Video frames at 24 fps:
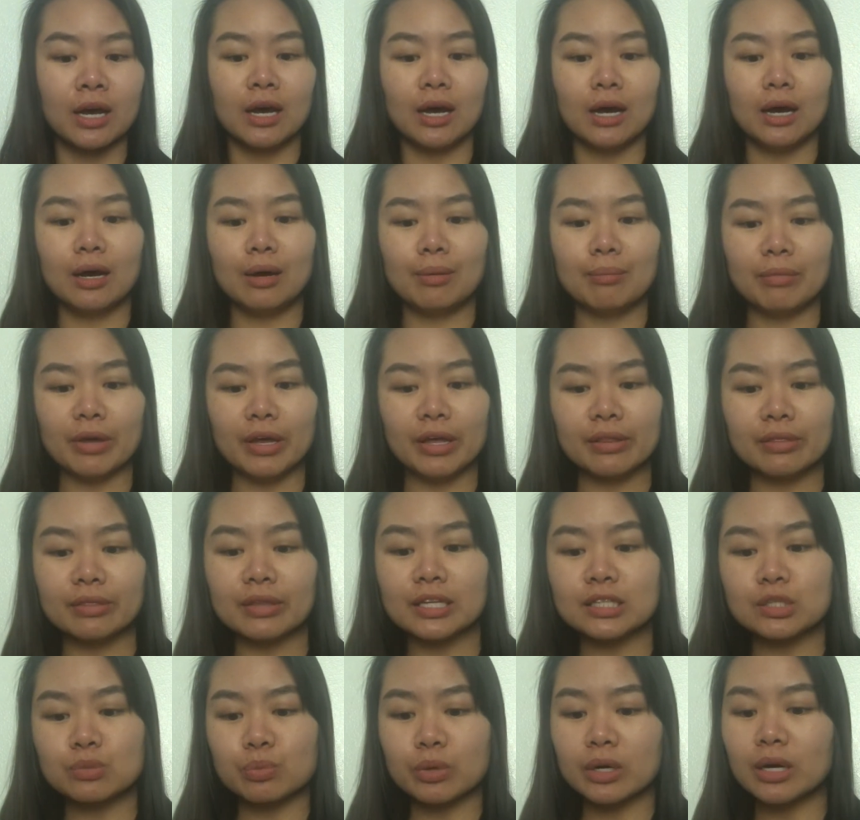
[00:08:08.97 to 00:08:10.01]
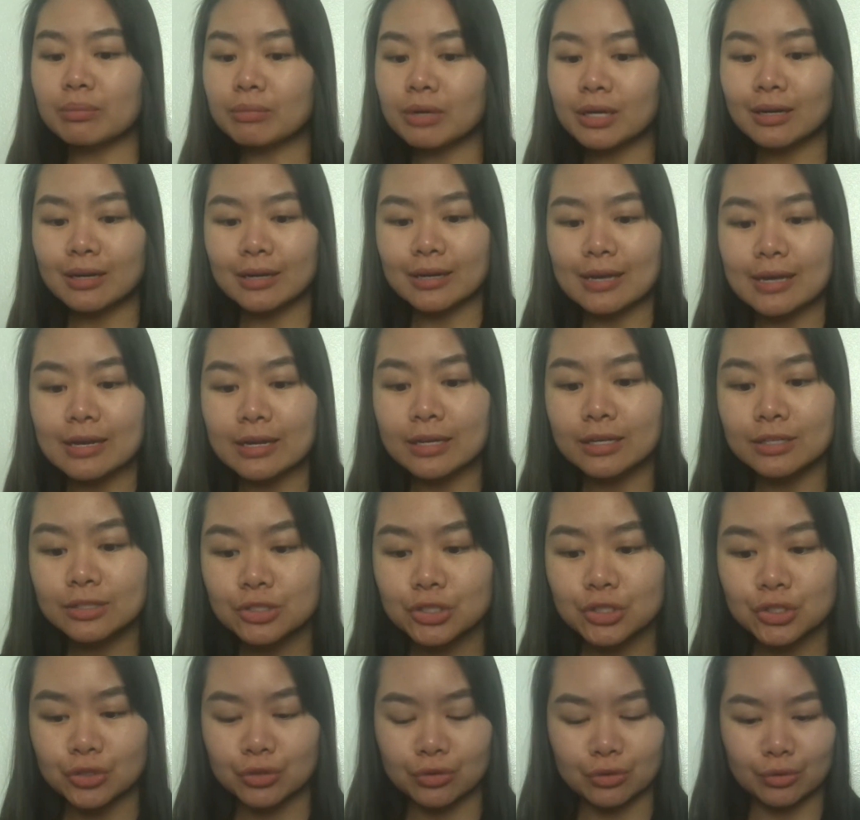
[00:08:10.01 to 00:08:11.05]
And that's what I'm gonna get
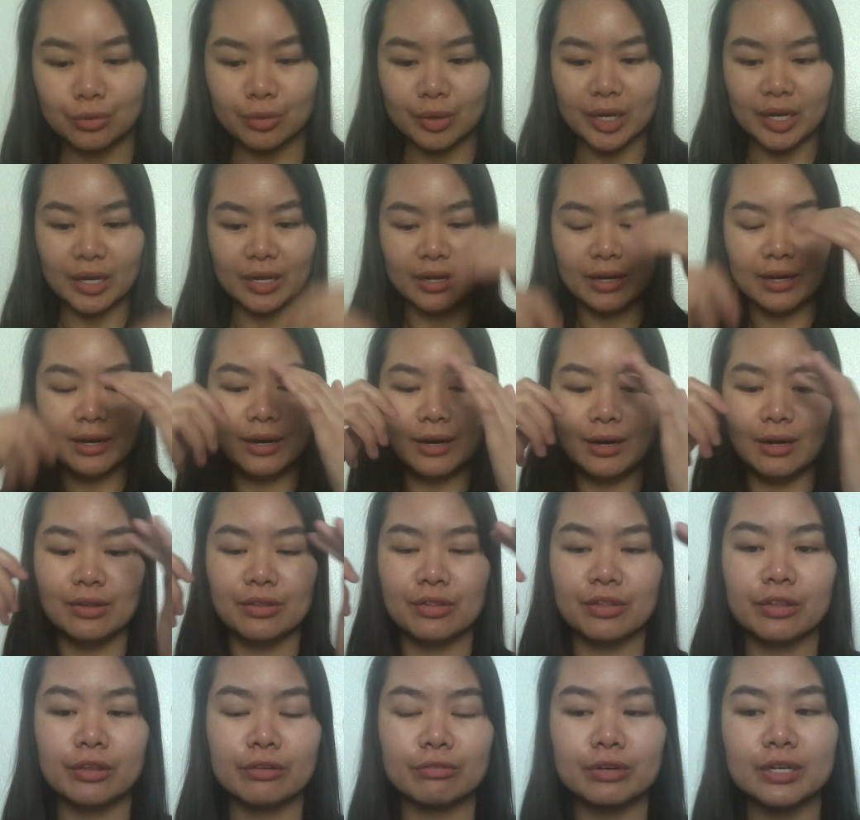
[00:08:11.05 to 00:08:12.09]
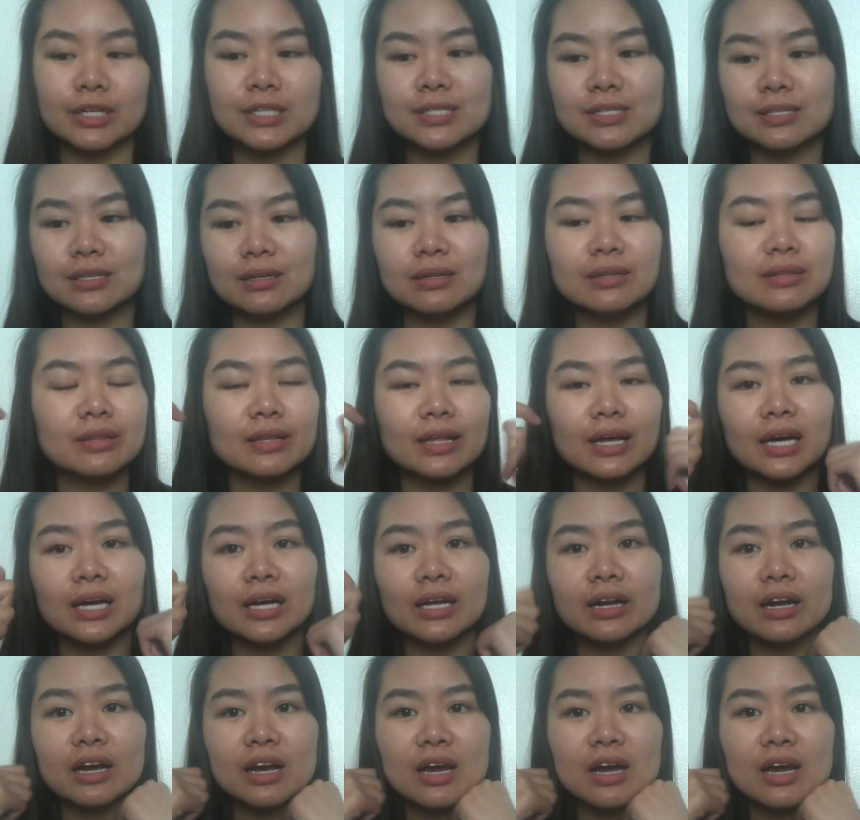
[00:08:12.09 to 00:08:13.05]
into. The reason that